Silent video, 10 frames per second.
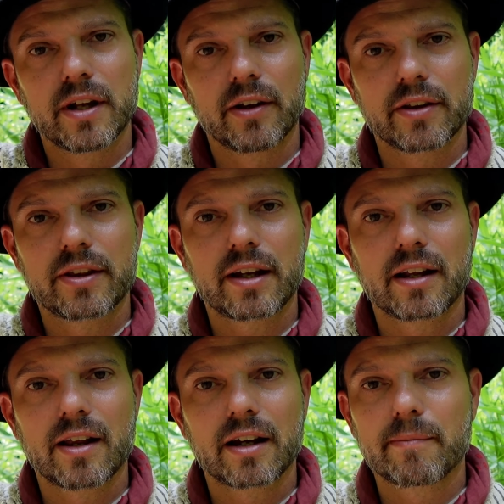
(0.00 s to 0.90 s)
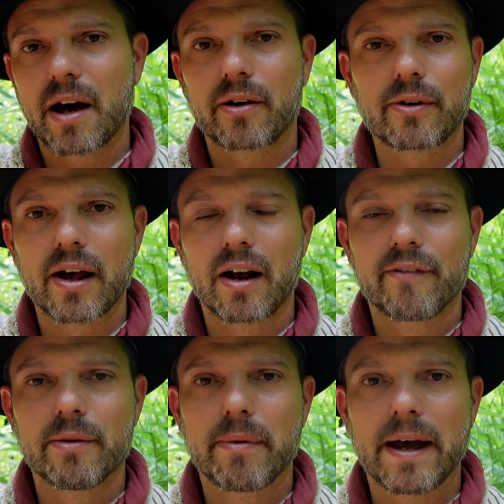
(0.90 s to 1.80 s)
Now, the thing I like about it right
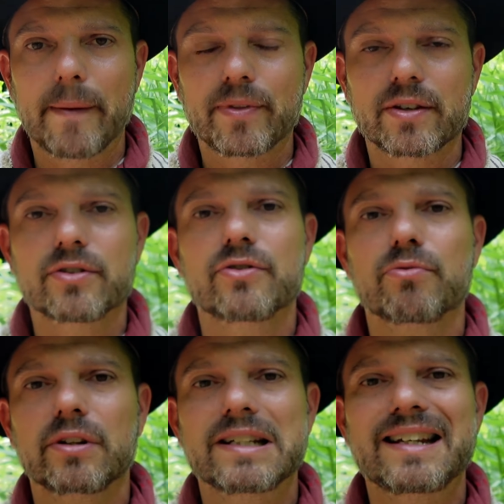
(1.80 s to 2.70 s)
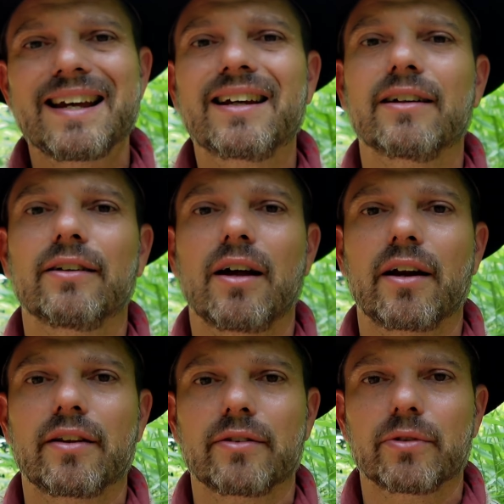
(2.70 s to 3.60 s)
off the bat is it's really taken a
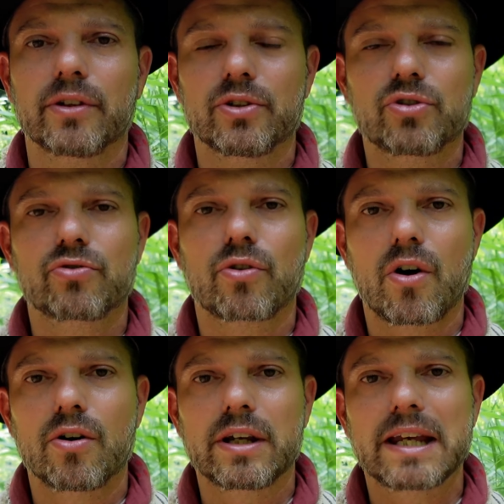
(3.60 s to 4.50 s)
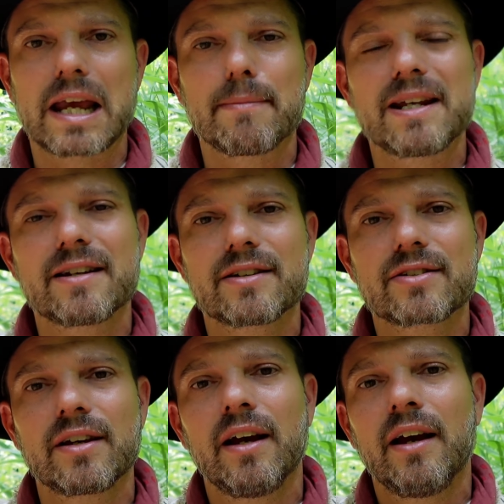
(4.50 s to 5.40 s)
lot of the really strong
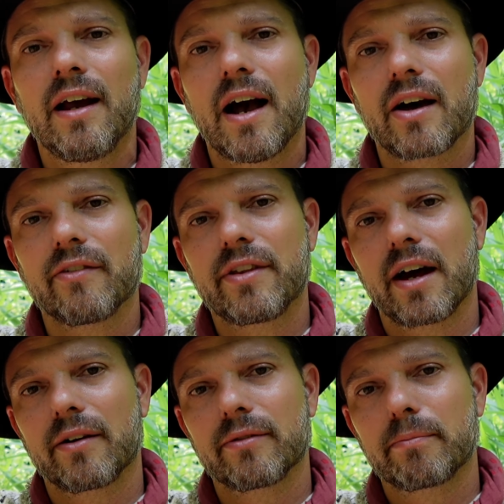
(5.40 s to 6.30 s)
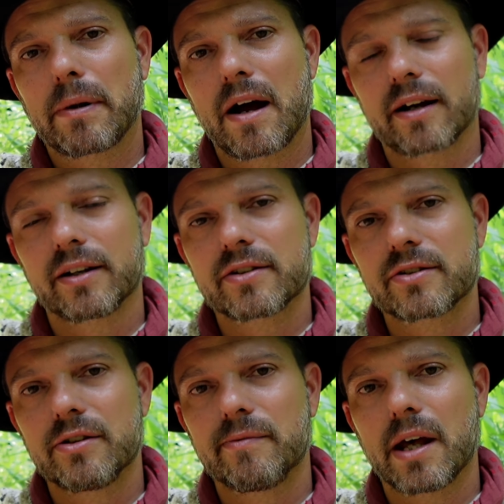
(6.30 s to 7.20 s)
gaminess out of that pocket
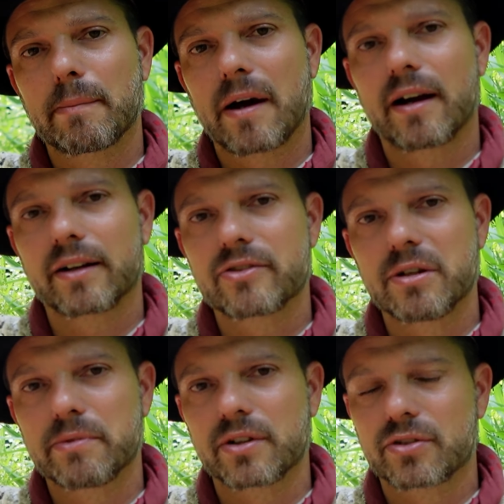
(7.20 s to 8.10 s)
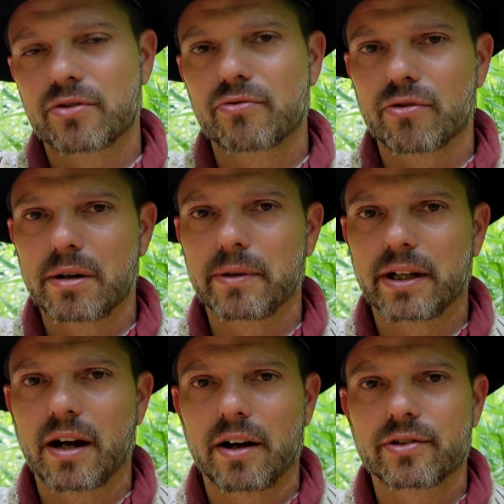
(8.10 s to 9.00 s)
soup. That pocket soup is
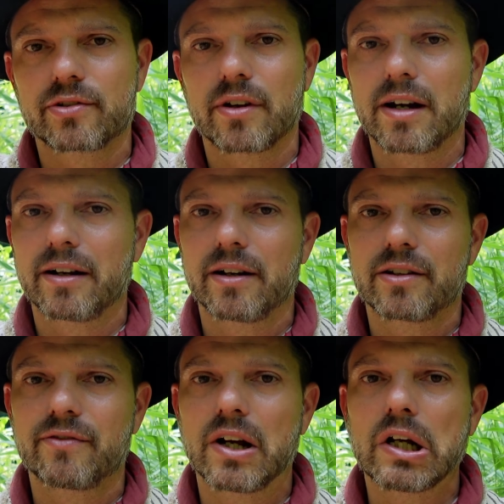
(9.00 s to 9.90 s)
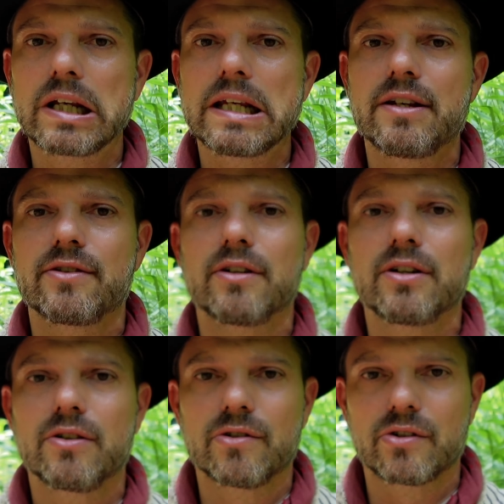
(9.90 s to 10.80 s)
extremely concentrated and it's very easy to
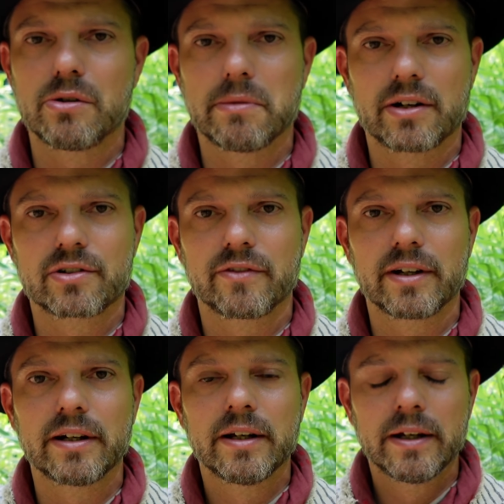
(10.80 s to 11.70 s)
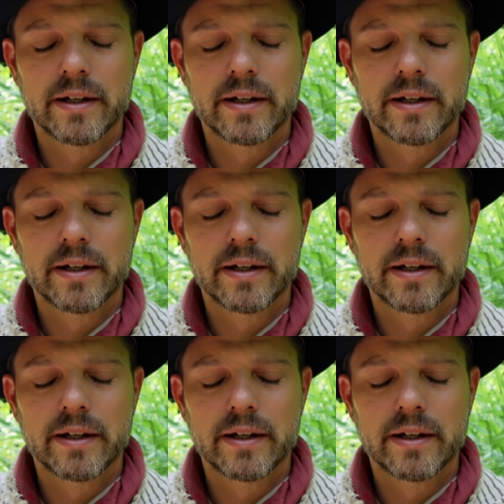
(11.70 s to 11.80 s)
use too much of it.